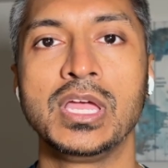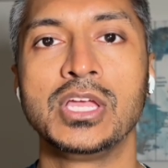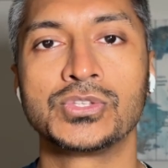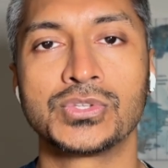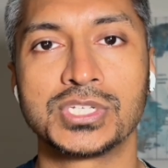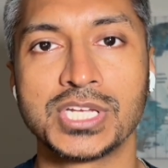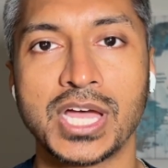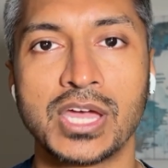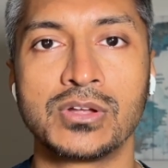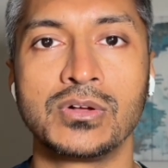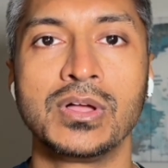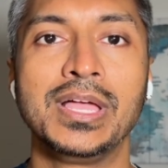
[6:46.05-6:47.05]
to the
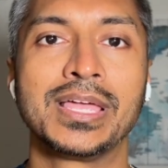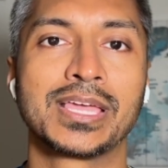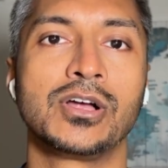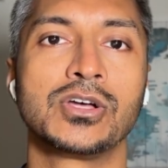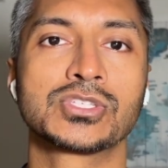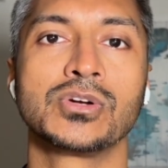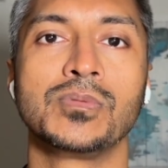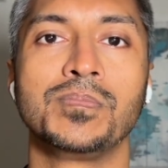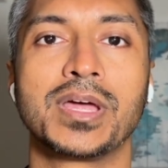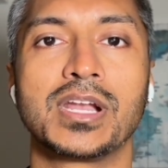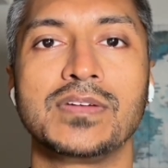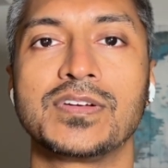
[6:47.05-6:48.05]
channel can also
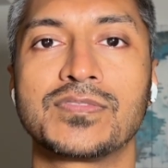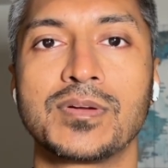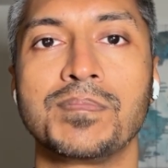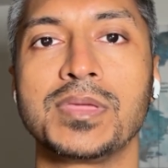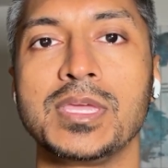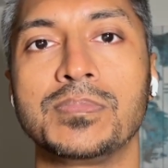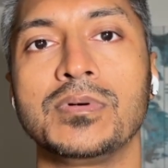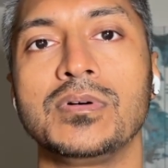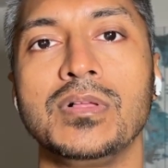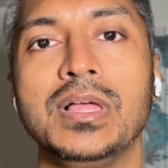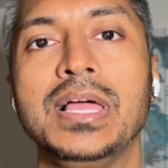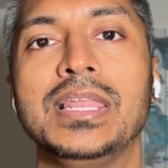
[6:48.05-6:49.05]
benefit from people
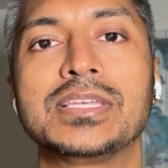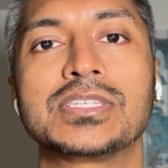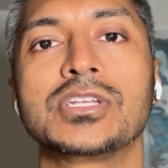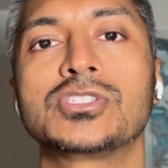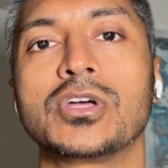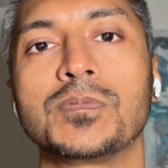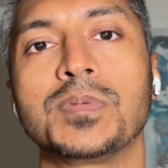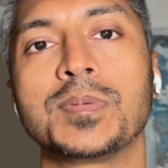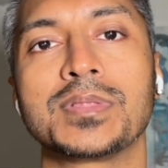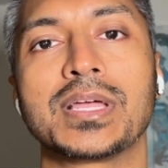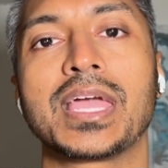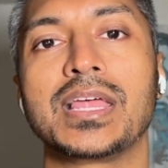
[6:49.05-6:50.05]
listening to other people
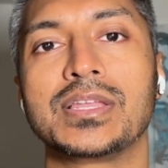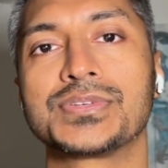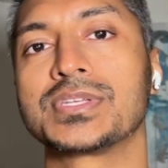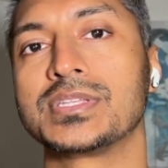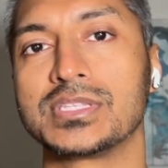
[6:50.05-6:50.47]
like, hey, listen,